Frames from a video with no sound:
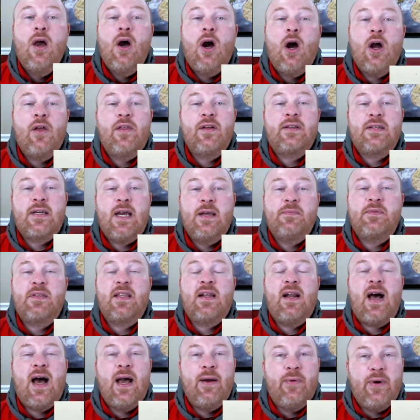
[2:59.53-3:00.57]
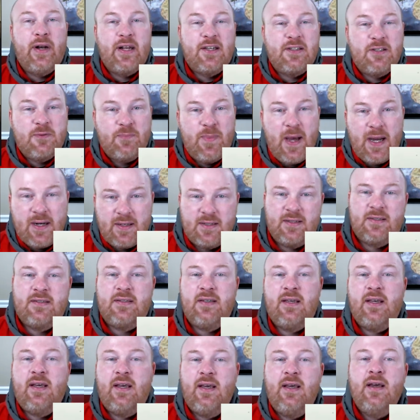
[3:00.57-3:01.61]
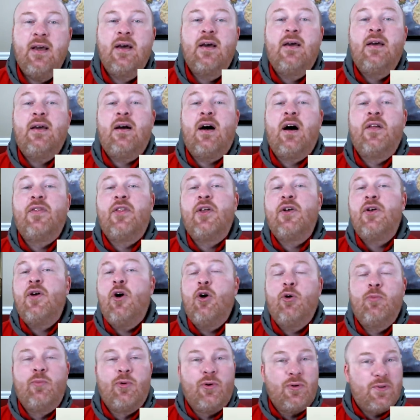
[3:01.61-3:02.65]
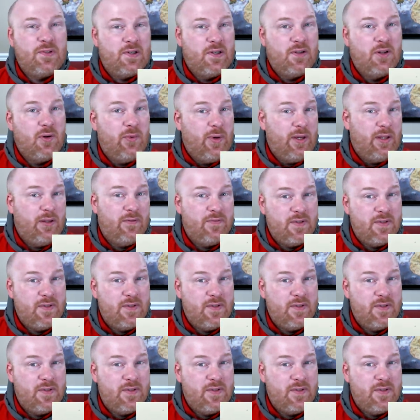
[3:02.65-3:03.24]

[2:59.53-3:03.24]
are the types that I would expect to see on the nobles in the Wheel of